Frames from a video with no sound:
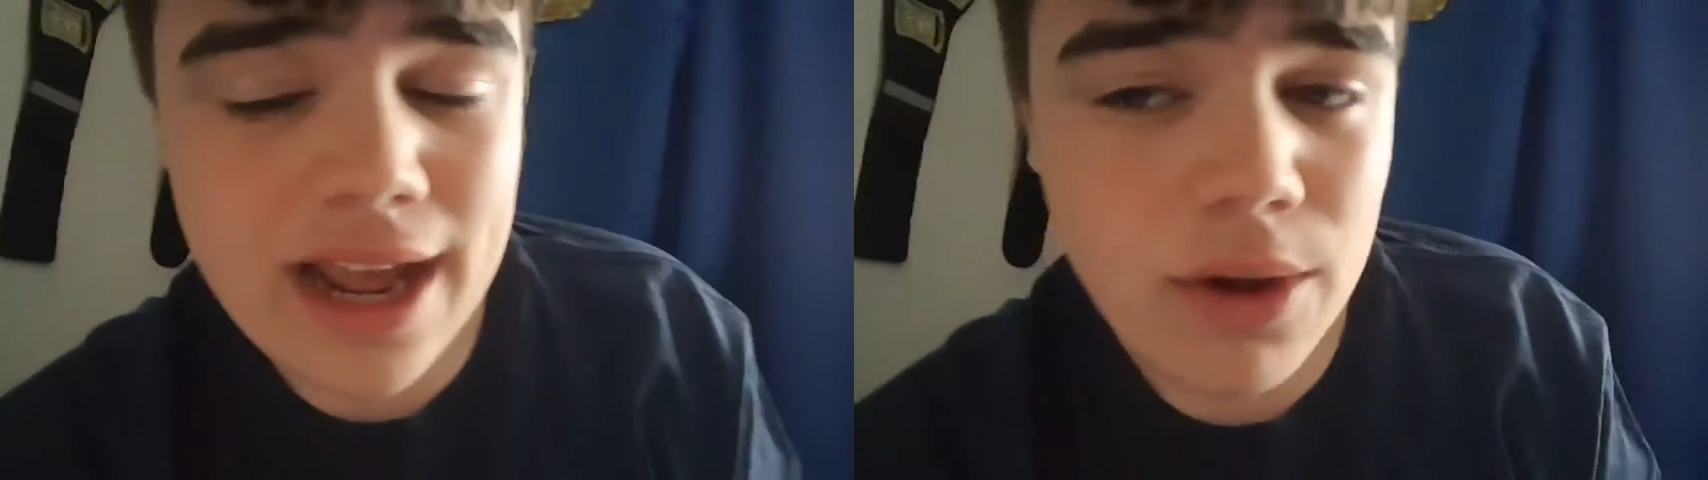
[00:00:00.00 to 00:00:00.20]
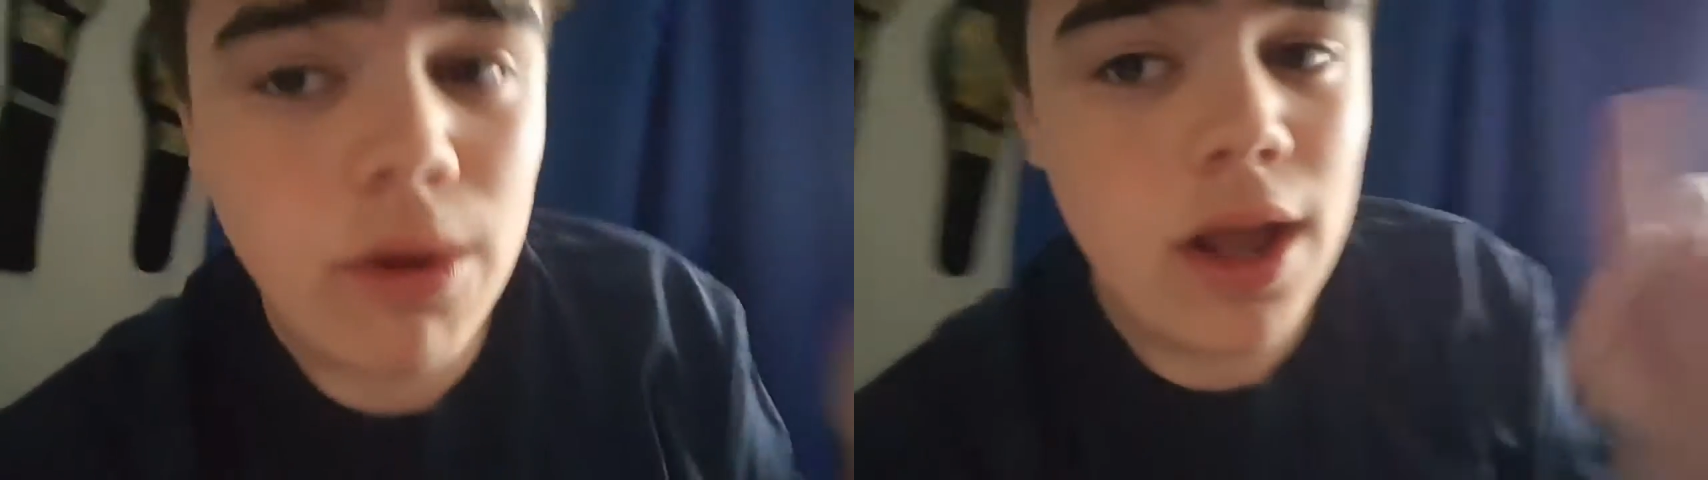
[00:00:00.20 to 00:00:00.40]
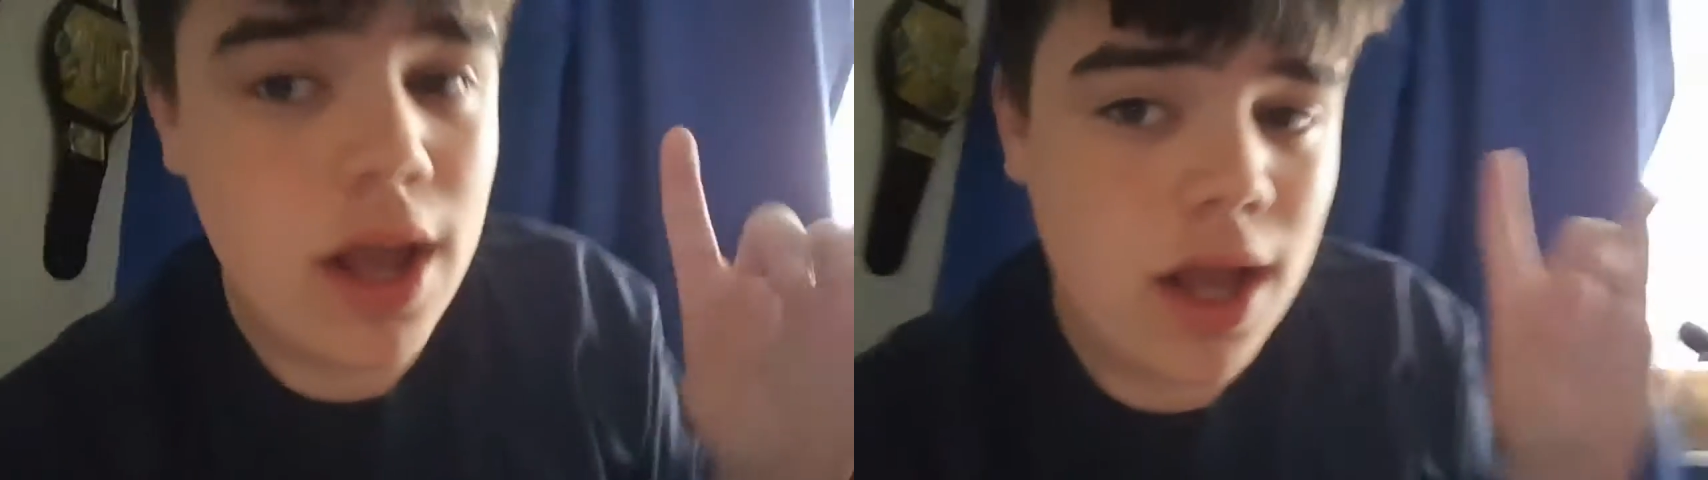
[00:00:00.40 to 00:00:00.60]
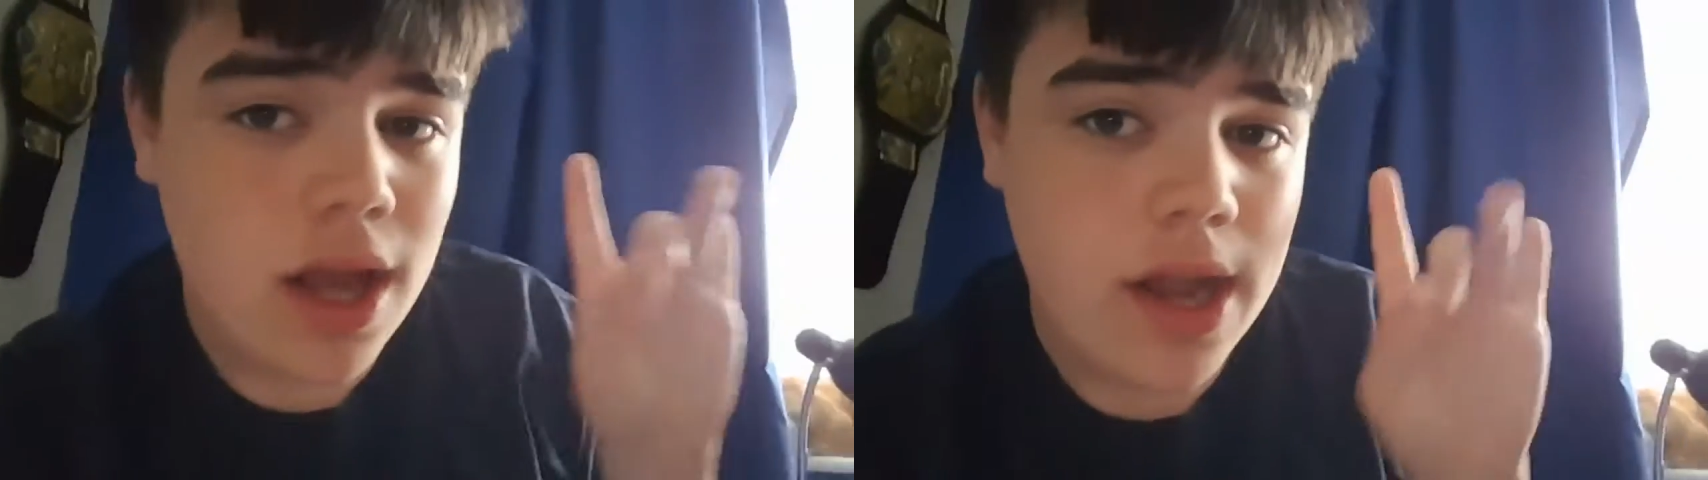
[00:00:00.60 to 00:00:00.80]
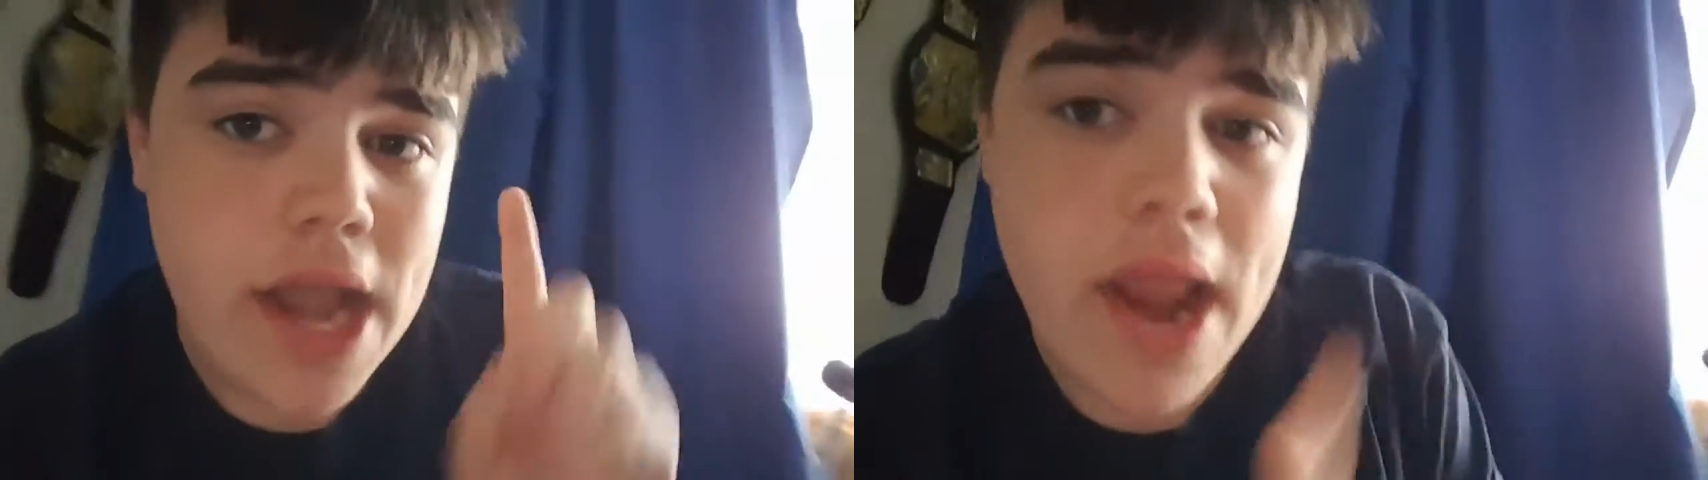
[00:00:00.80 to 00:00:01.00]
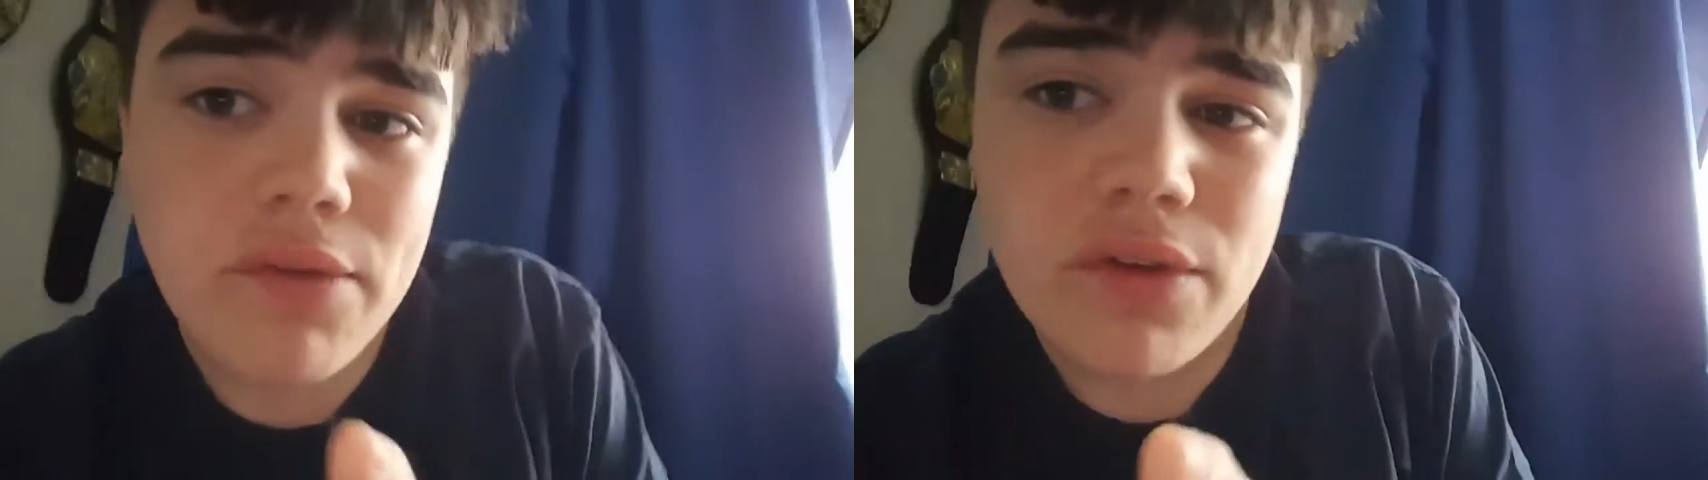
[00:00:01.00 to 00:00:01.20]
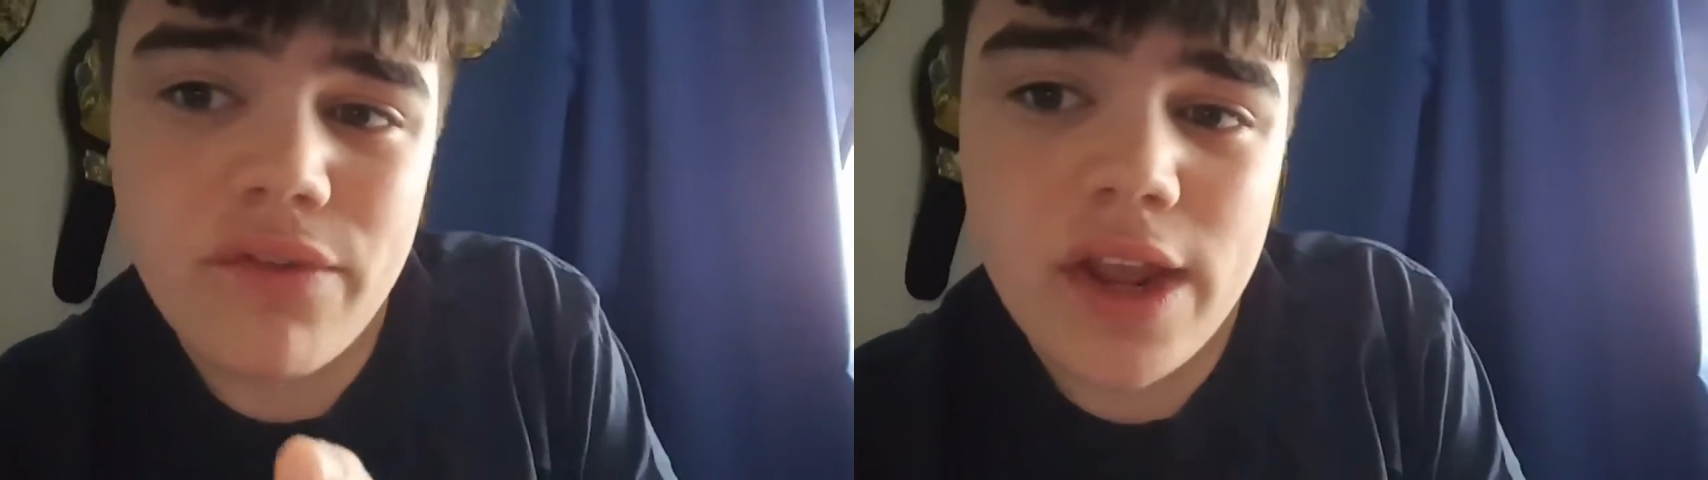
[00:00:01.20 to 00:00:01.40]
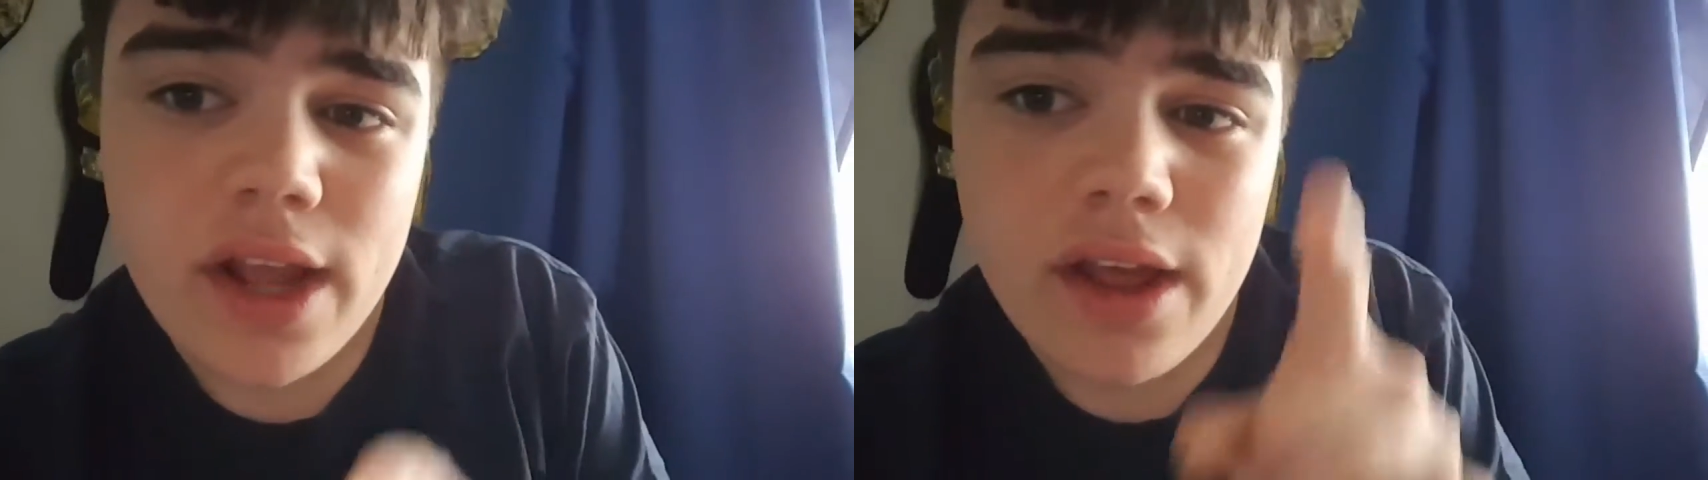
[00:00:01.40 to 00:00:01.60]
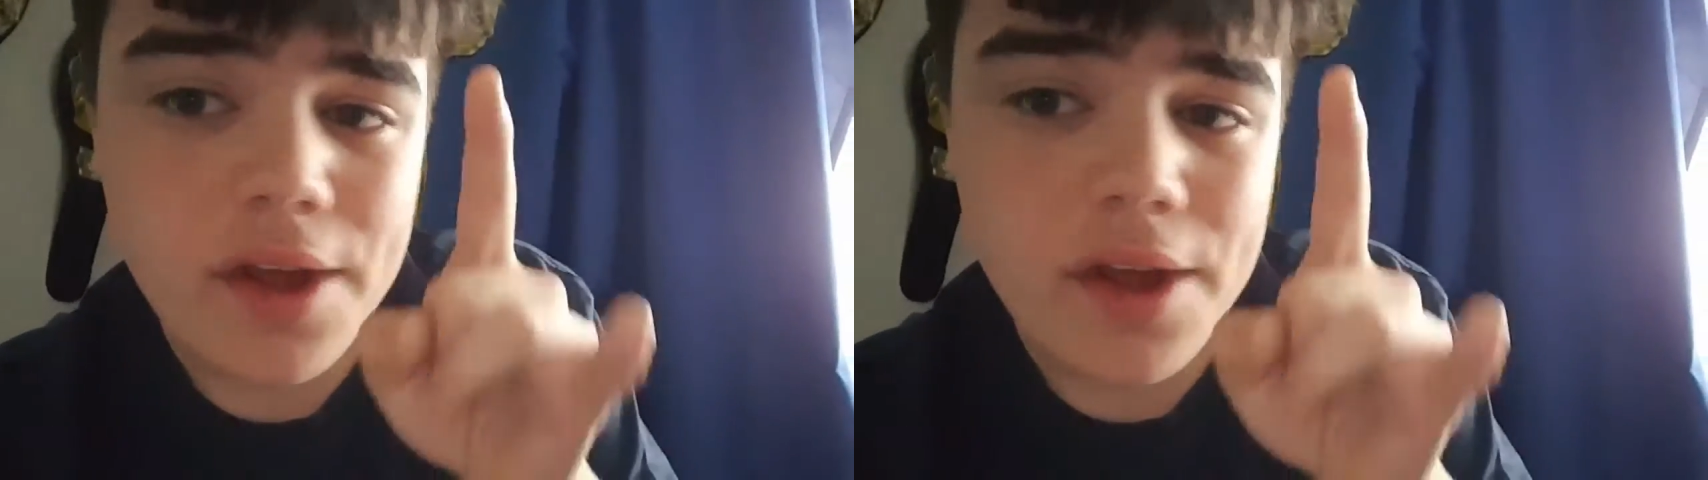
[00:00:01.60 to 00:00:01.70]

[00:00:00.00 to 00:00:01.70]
now, another thing.